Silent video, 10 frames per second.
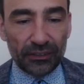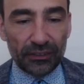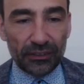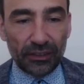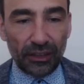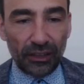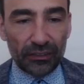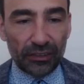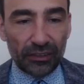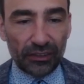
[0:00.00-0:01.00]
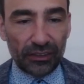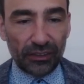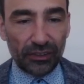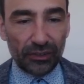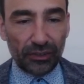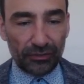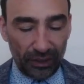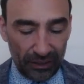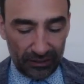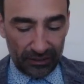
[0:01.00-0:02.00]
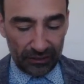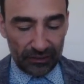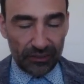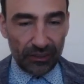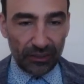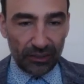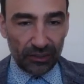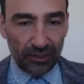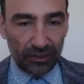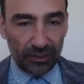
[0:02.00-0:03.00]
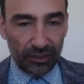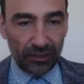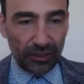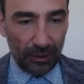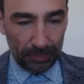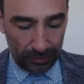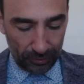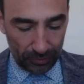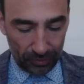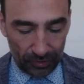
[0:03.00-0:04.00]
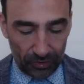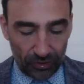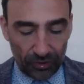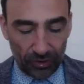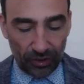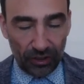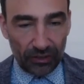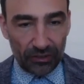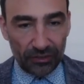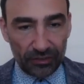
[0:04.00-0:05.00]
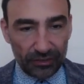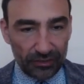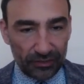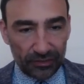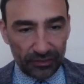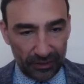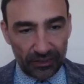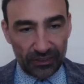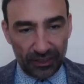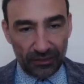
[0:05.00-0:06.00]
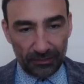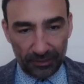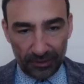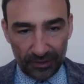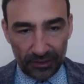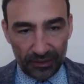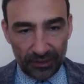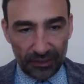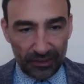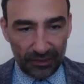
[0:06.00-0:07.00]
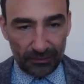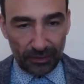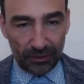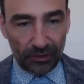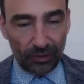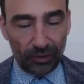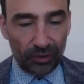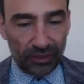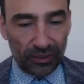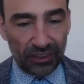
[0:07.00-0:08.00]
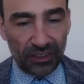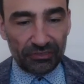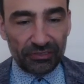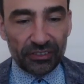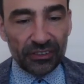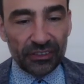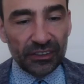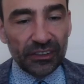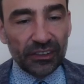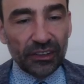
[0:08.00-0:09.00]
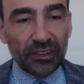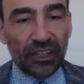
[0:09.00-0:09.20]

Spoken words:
Alternatively, you can write 0 up to 8. It's the same. But colon is enough. Okay.